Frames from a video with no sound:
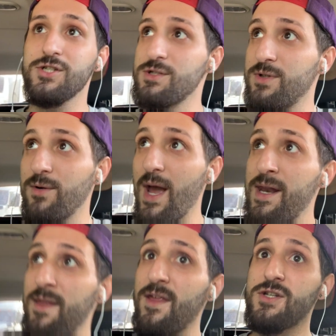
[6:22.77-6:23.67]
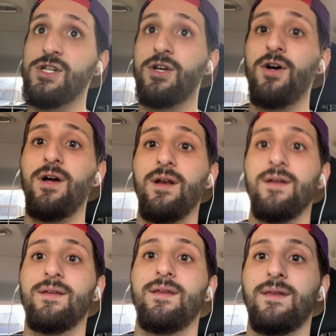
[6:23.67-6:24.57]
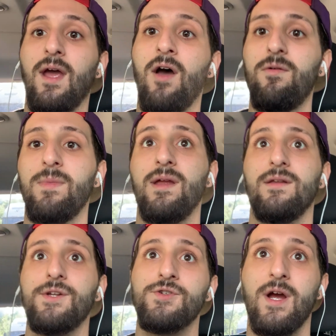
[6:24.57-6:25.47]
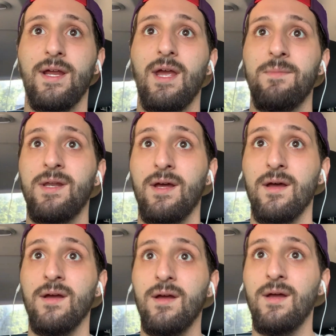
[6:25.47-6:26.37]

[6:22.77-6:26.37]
She would do anything she could to help me, to try and get me to